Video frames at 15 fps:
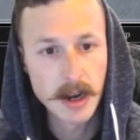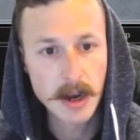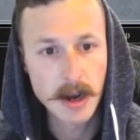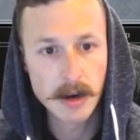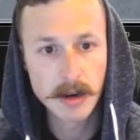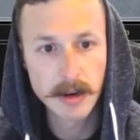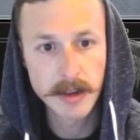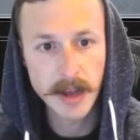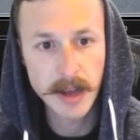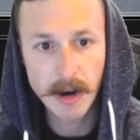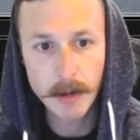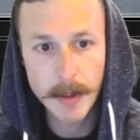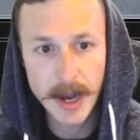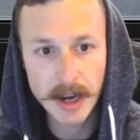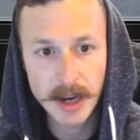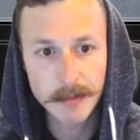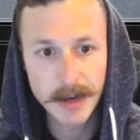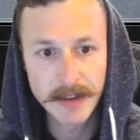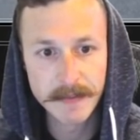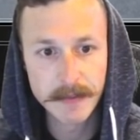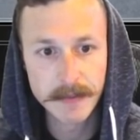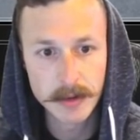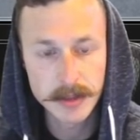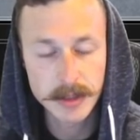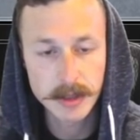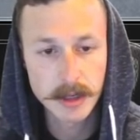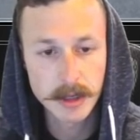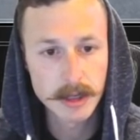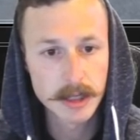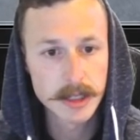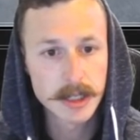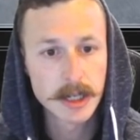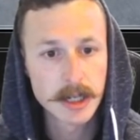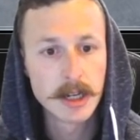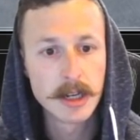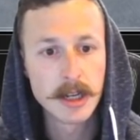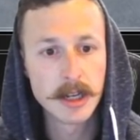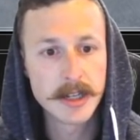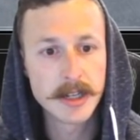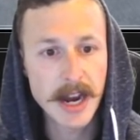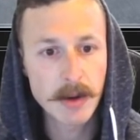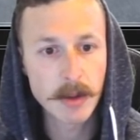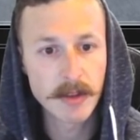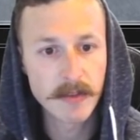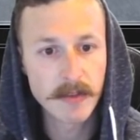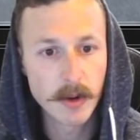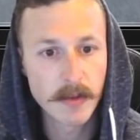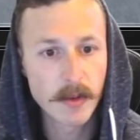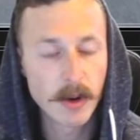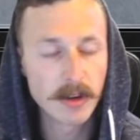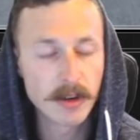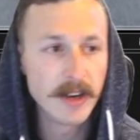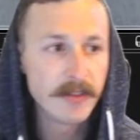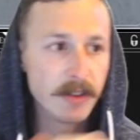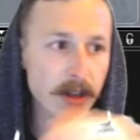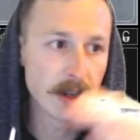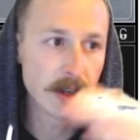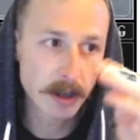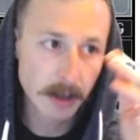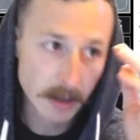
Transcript: Hunger the Hellback on my Vault Scourge, attack with a 4/4 lifelink.